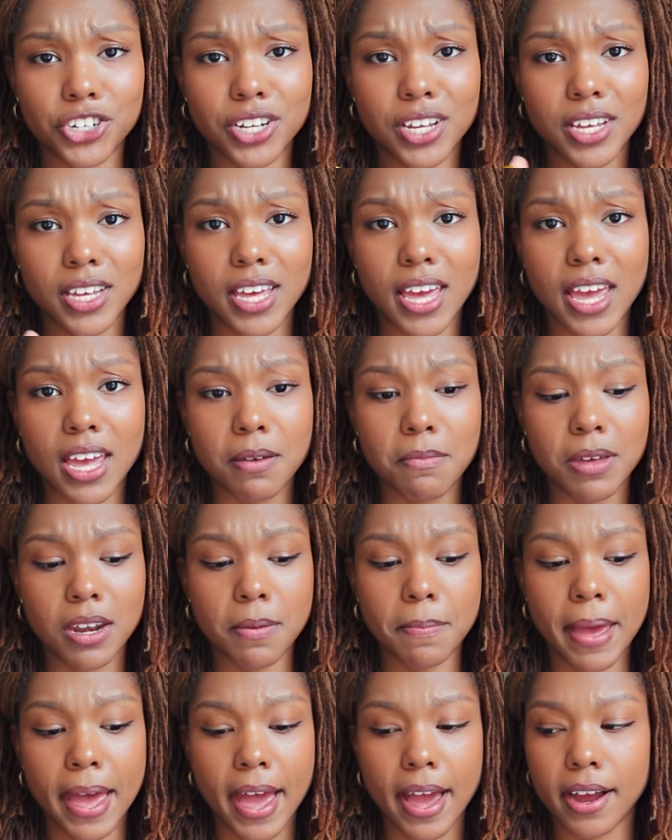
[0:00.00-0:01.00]
It came in a
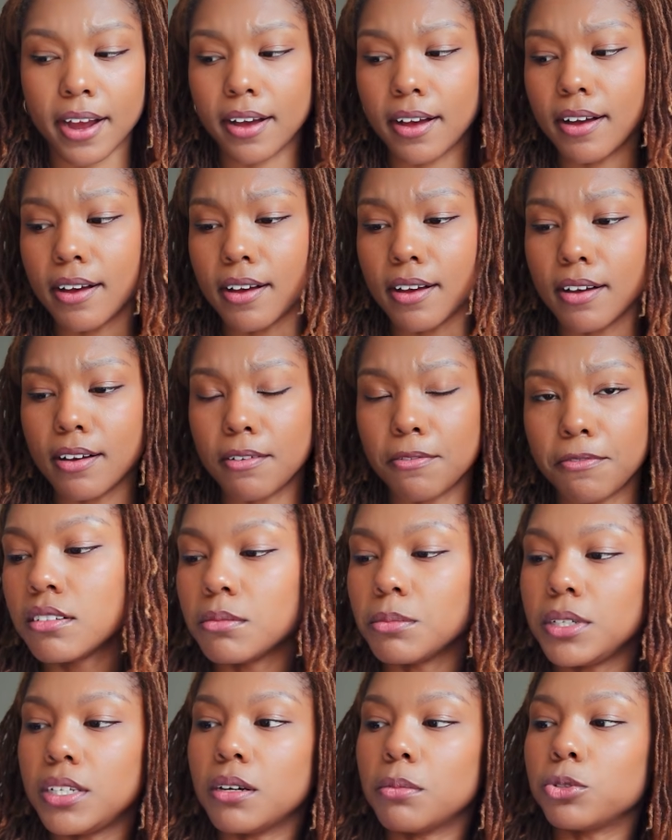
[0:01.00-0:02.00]
pack of, let
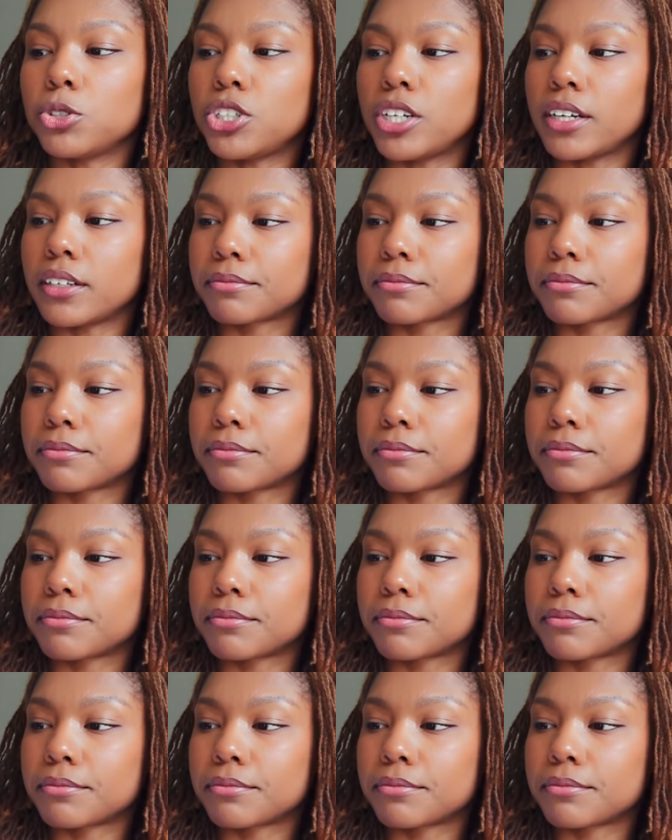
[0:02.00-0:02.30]
me double check,